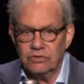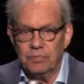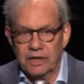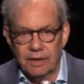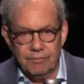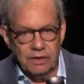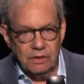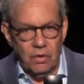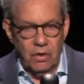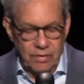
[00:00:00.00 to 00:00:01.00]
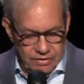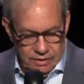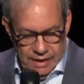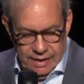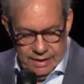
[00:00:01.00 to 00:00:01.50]
it's become the law of the
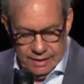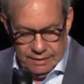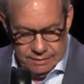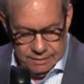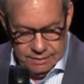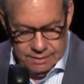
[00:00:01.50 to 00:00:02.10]
land.